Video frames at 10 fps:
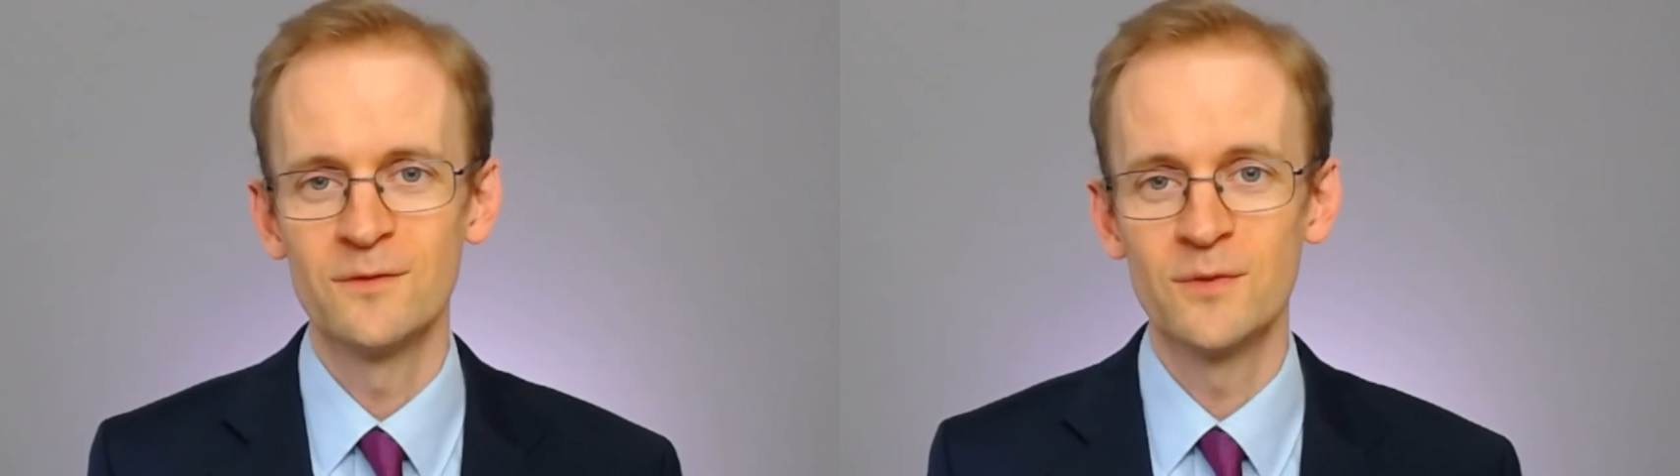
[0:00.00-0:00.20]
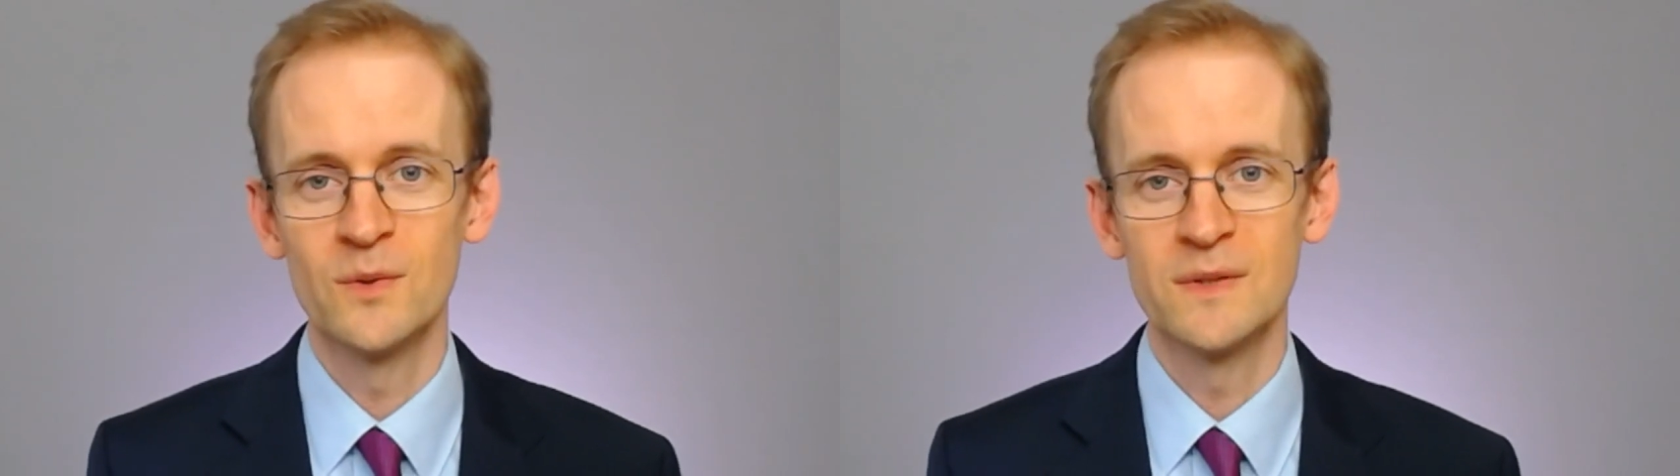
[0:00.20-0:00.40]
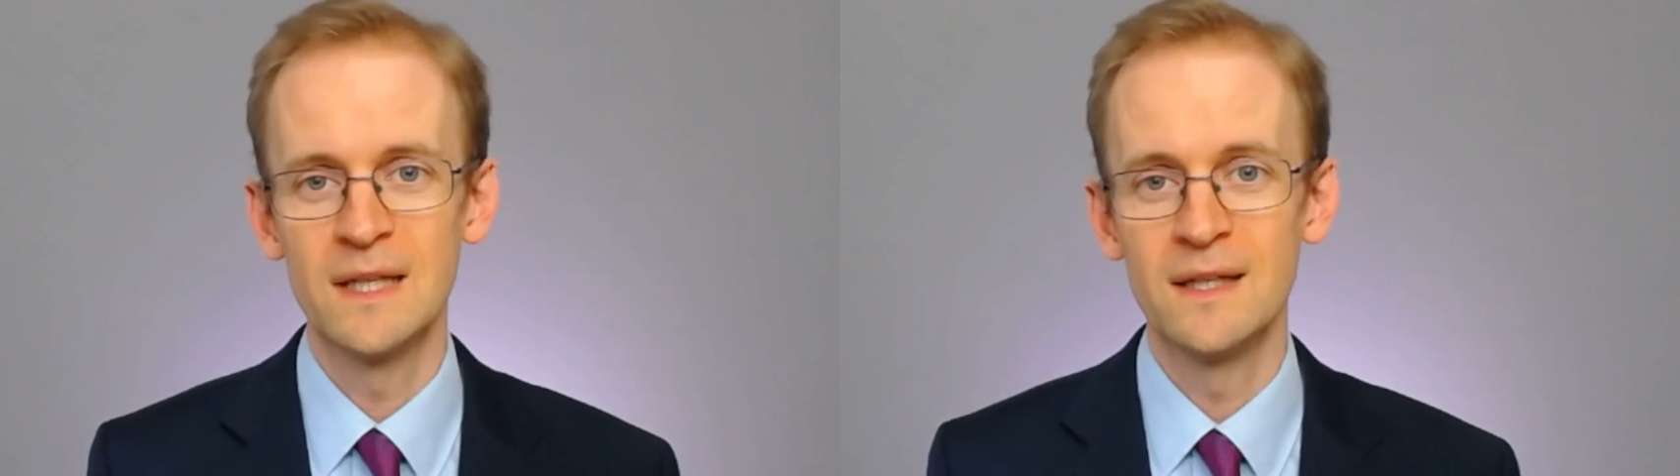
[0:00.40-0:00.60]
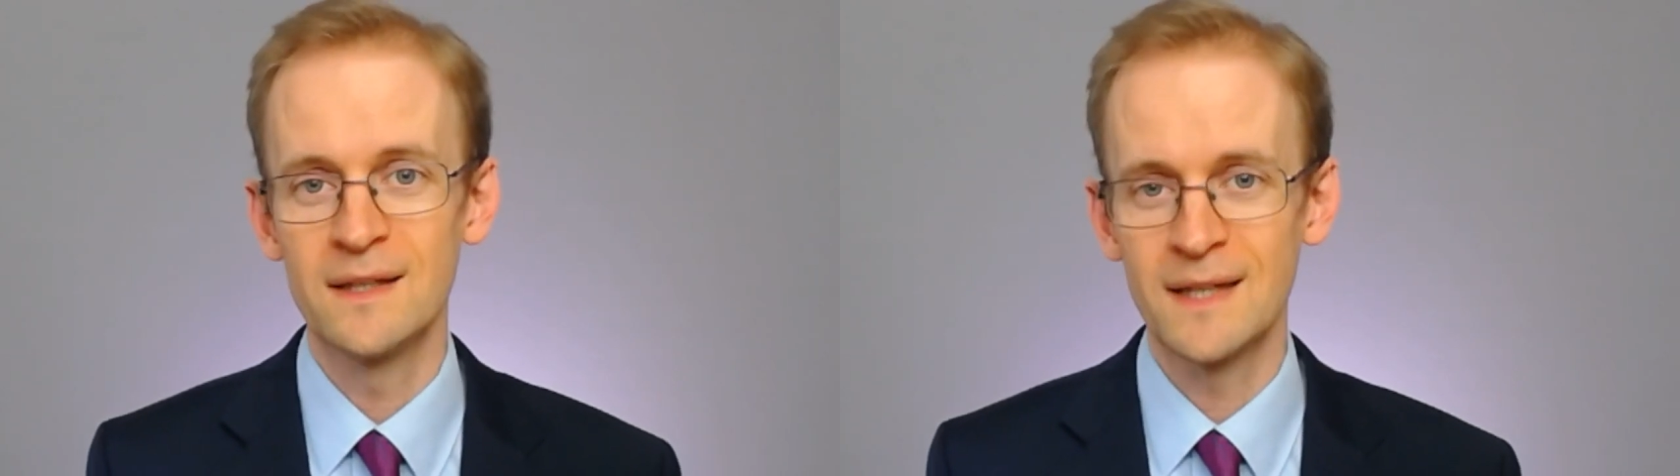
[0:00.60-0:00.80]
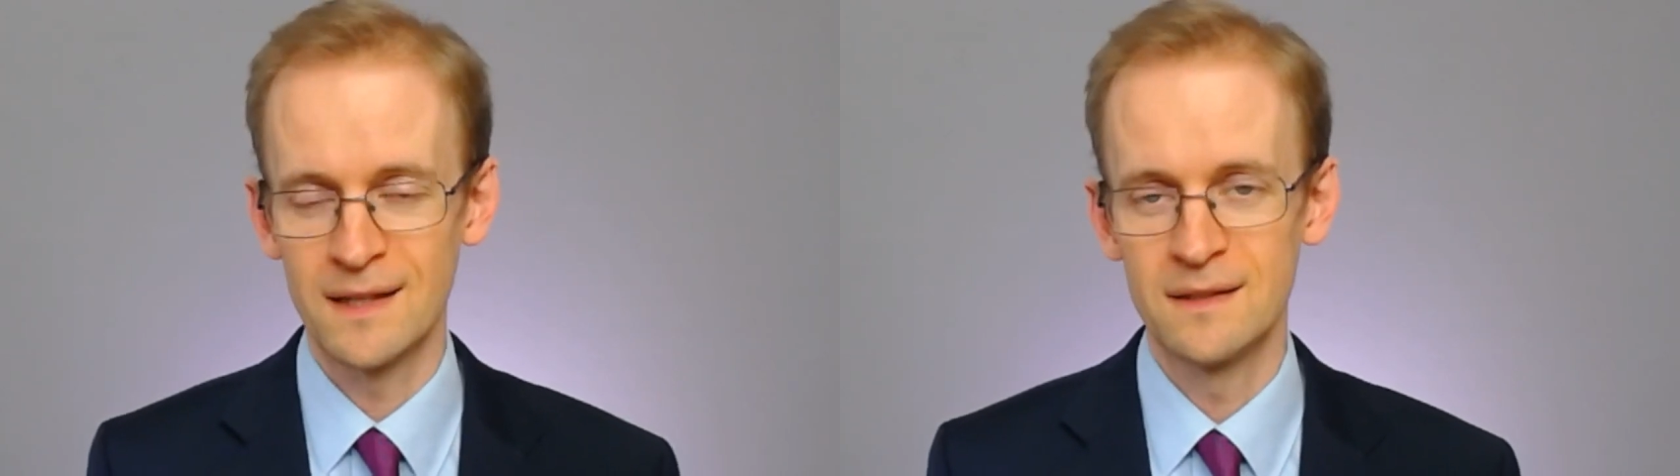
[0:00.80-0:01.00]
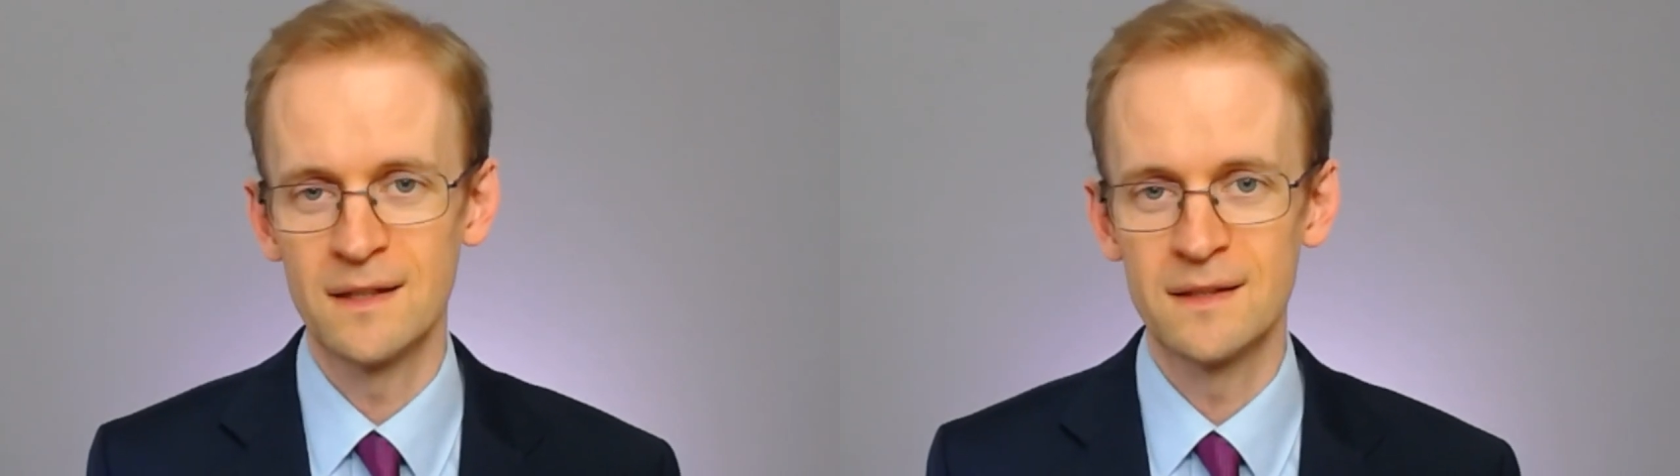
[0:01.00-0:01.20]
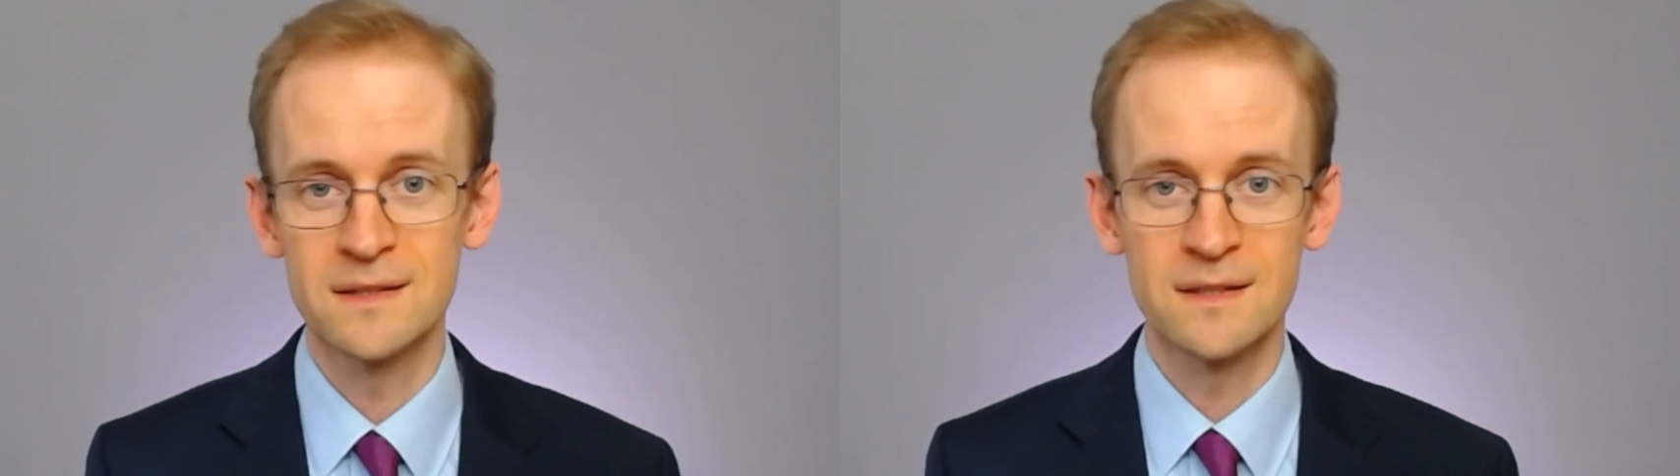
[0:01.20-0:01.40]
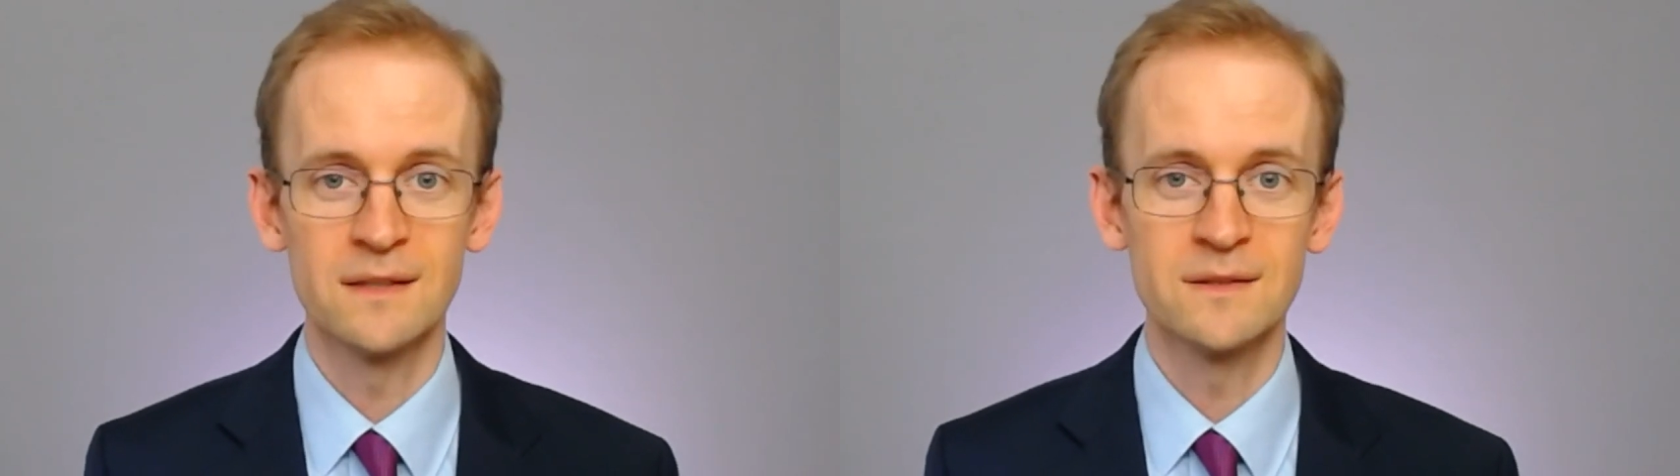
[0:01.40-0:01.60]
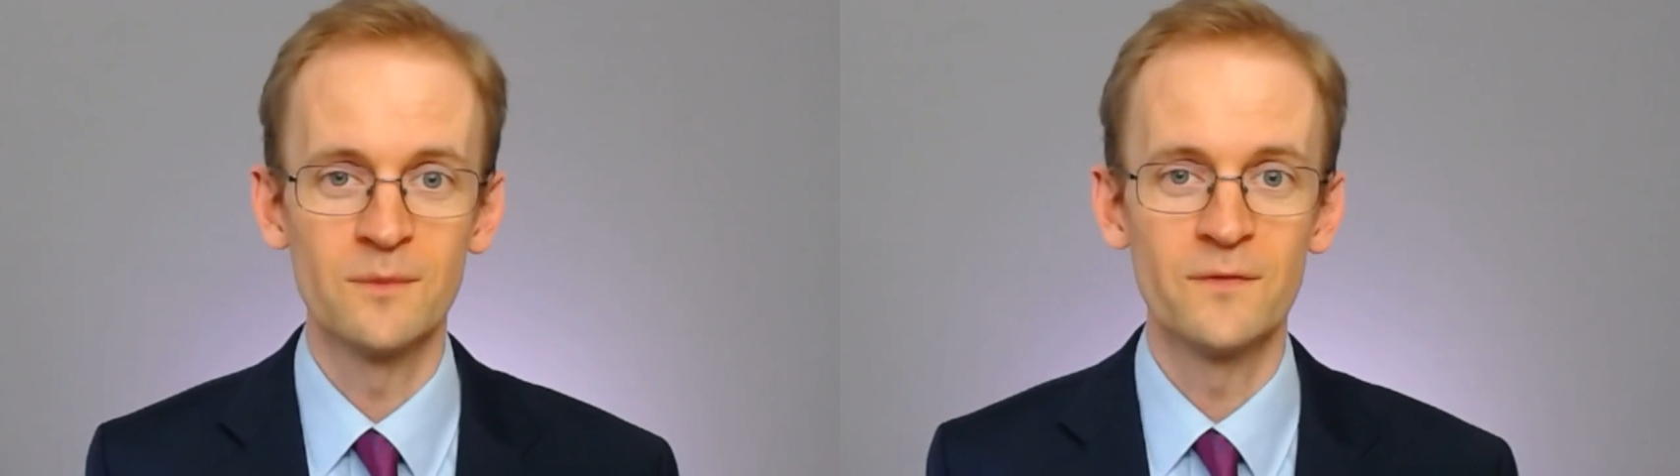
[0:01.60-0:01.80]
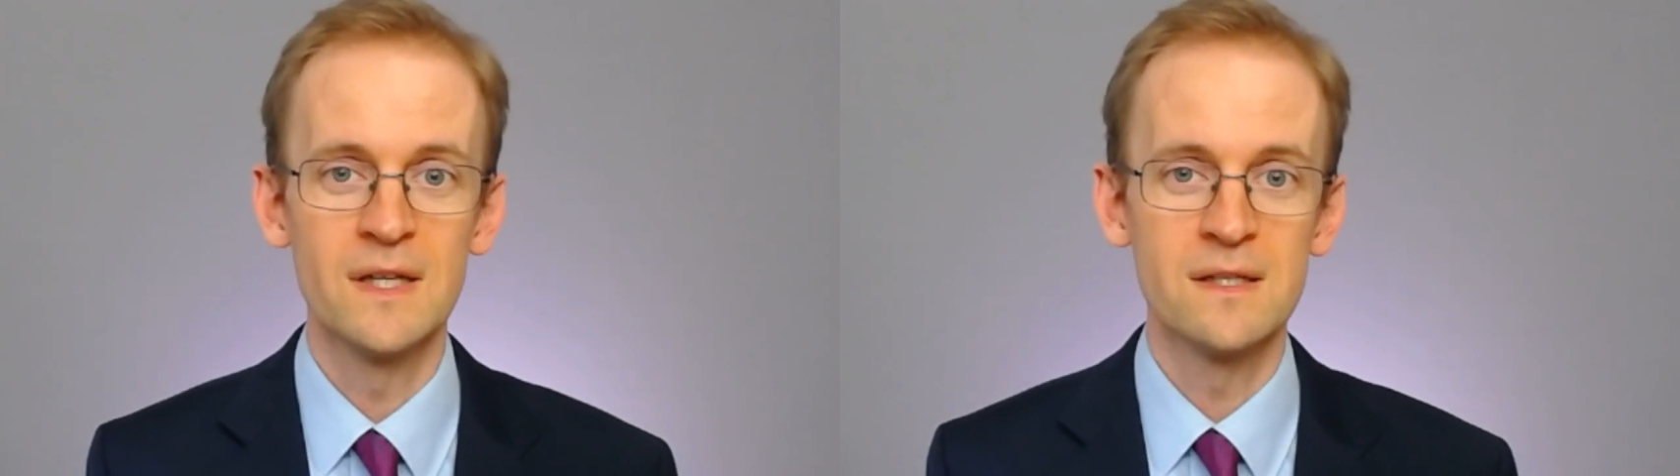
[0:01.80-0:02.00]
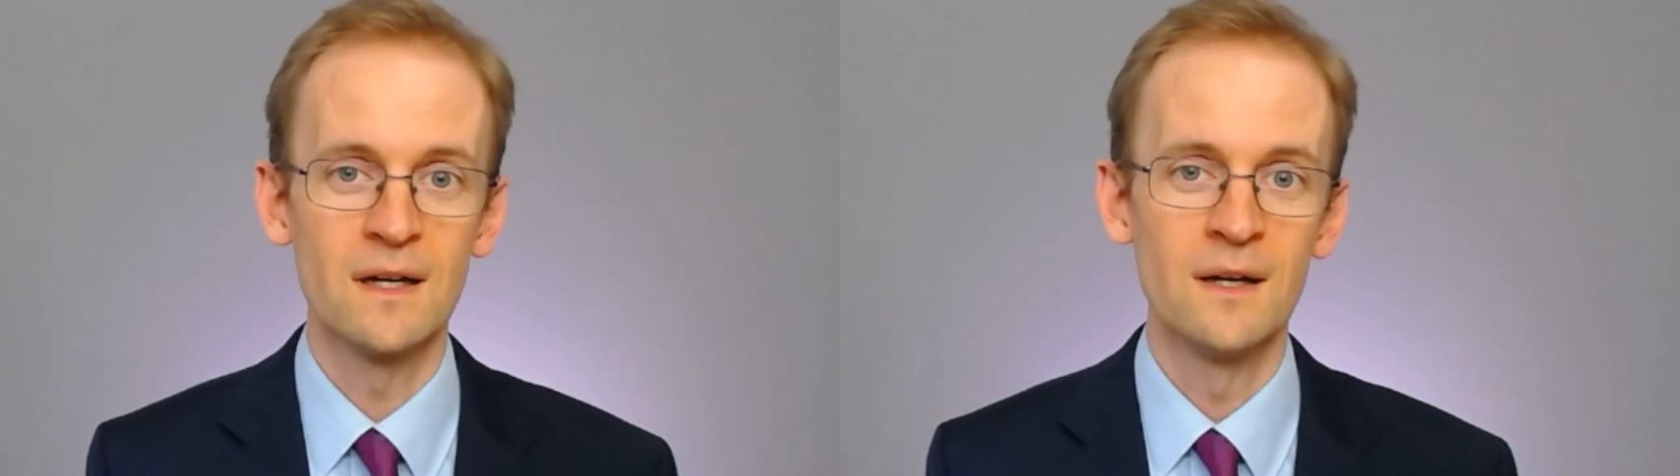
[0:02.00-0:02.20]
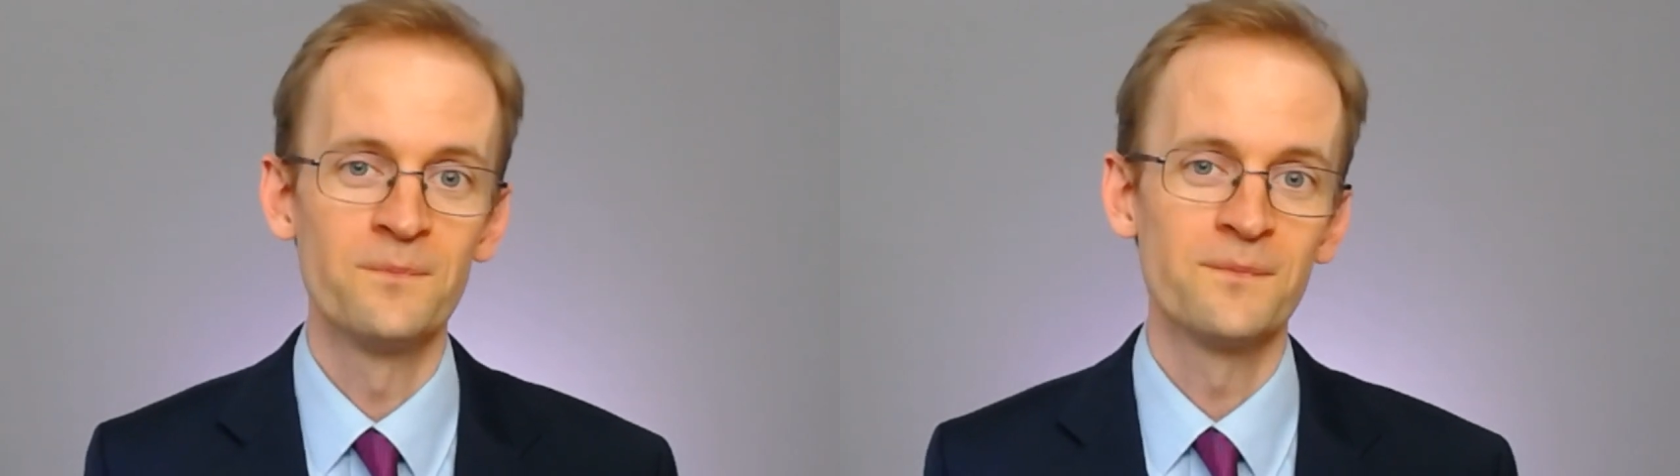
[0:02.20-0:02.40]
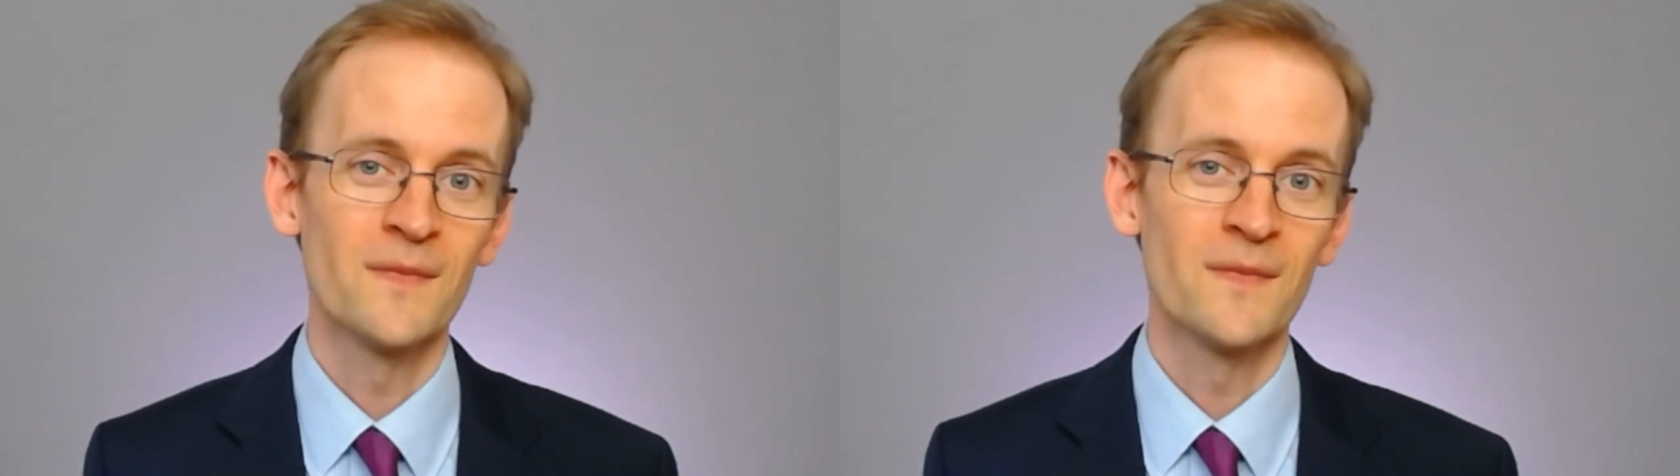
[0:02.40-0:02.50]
for the Canada Startup Visa